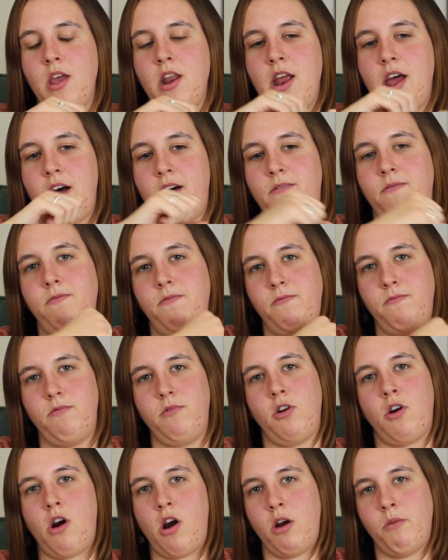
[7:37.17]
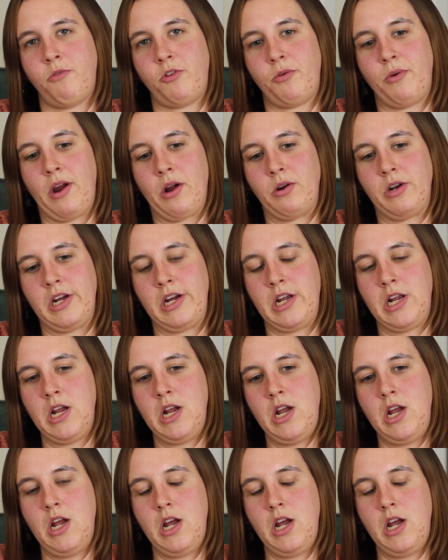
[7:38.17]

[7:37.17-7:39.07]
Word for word: and have your arms around it.